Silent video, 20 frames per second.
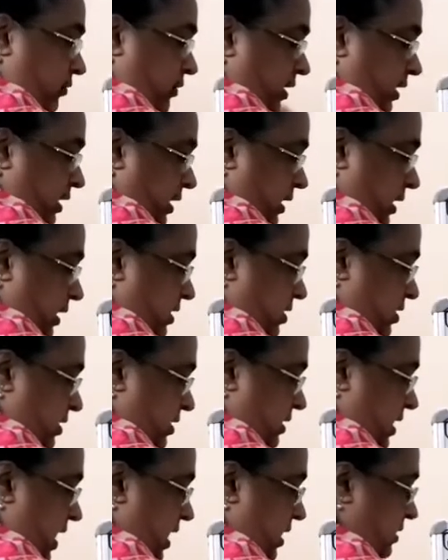When
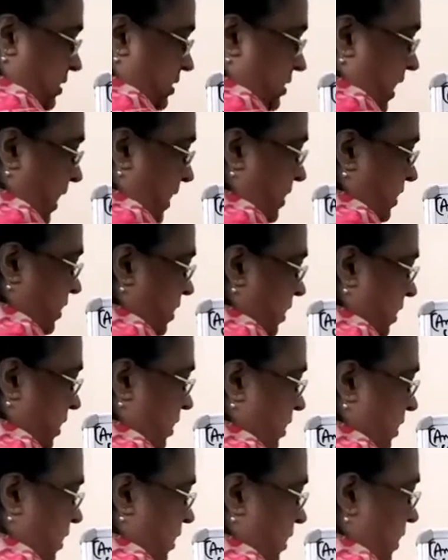conditions are
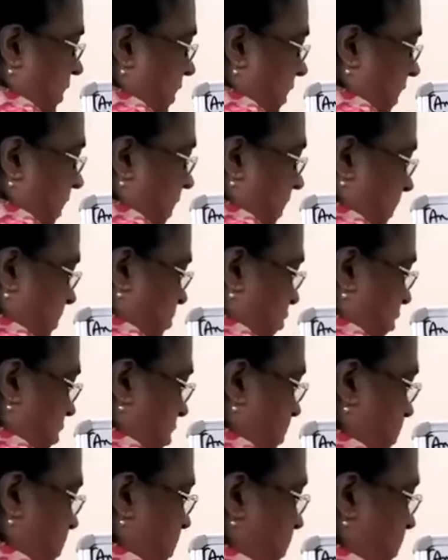standard, it is called